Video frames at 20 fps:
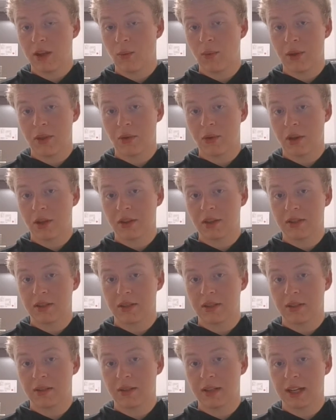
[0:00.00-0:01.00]
Whether or not
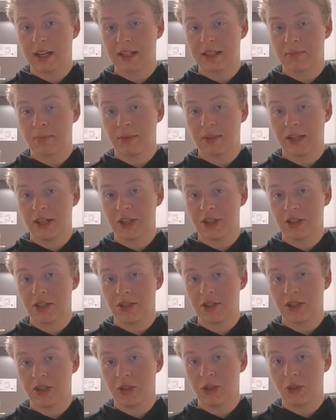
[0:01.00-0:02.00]
that's an
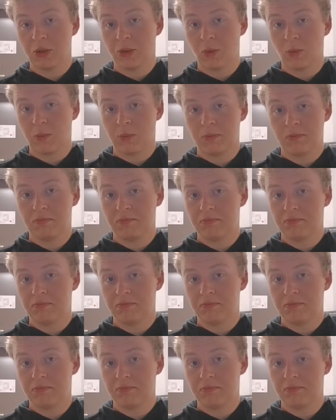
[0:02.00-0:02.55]
explanation to,